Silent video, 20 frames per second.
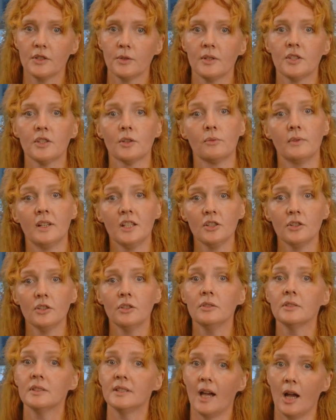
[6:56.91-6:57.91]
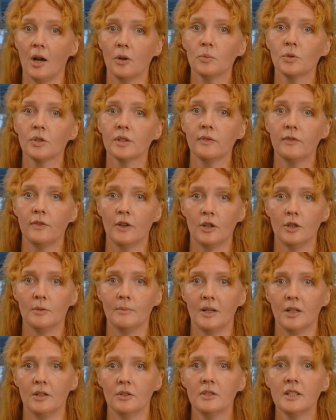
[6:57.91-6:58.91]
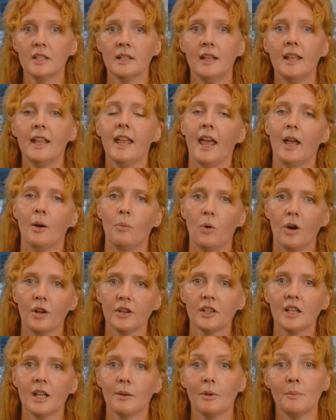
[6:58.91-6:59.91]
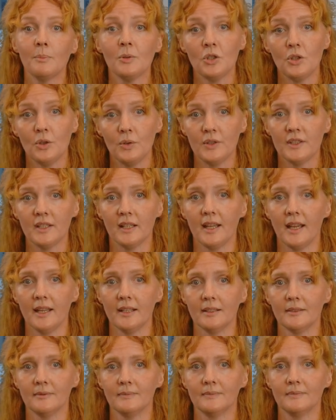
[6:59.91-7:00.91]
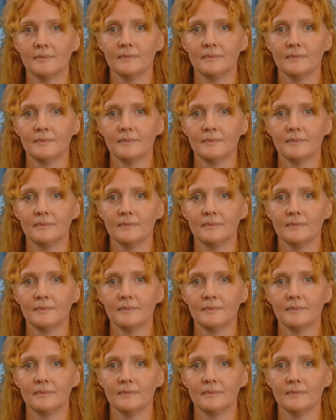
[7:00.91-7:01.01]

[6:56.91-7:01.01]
to its original downward flow mode and water can be produced again.